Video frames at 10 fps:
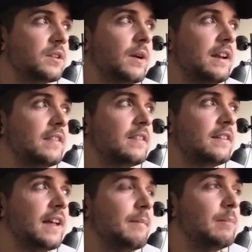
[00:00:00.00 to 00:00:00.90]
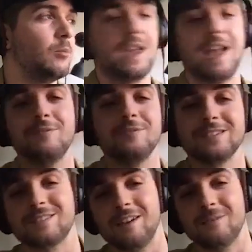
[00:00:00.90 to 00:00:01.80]
anything that maybe we haven't
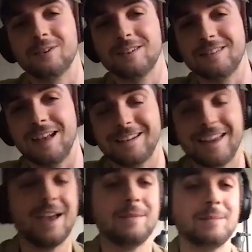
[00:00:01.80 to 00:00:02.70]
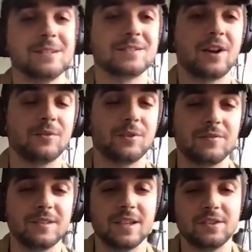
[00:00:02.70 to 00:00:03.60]
discovered that can be discovered of
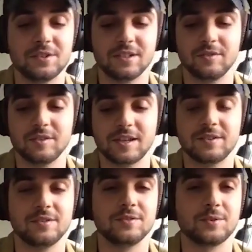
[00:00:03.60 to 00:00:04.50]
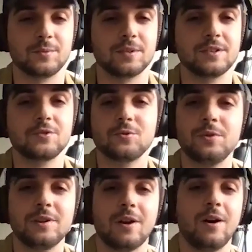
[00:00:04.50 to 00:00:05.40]
these ancient civilizations? Or was it
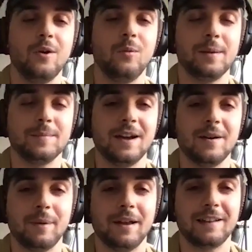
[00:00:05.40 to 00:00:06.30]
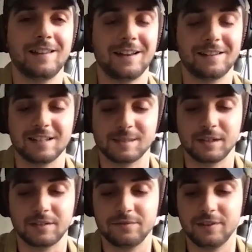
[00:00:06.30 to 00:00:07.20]
truly all wiped out by a
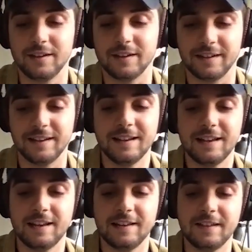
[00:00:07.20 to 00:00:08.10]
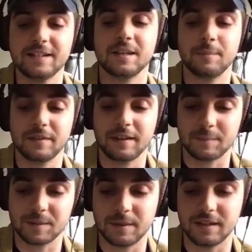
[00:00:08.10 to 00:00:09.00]
cataclysmic flood? And that's something that
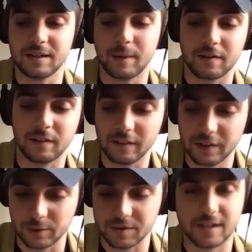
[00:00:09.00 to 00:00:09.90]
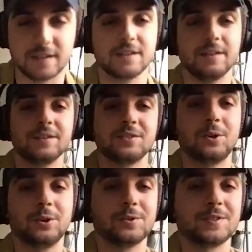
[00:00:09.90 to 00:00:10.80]
I'm speaking about on the literal sense, on the
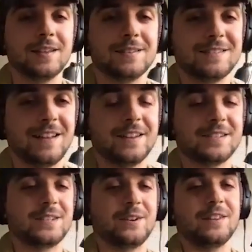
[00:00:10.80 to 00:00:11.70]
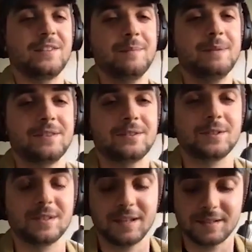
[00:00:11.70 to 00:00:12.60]
historical sense, not necessarily on the mythical
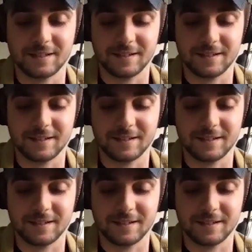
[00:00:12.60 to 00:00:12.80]
sense.